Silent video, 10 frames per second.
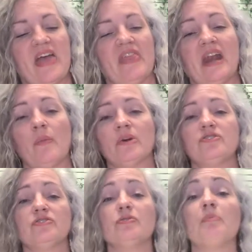and then I
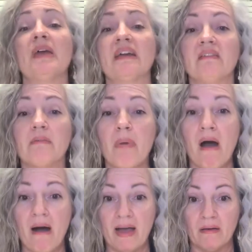want you to pick the
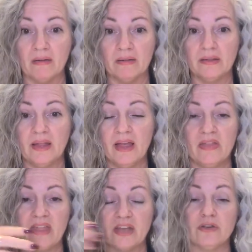pile
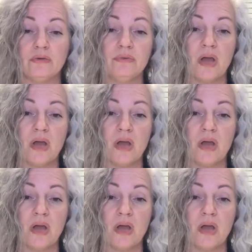that you